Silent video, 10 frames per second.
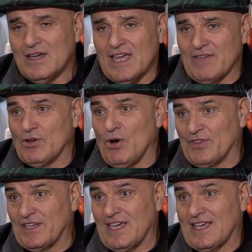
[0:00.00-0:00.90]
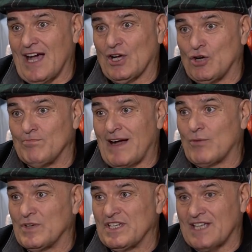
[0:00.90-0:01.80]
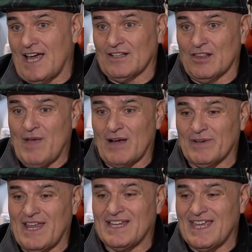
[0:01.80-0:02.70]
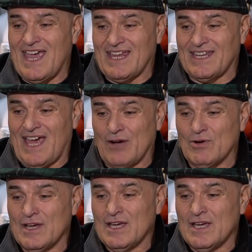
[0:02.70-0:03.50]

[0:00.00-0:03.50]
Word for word: Even though I think he can come back and win his titles back, but Eddie Hearn now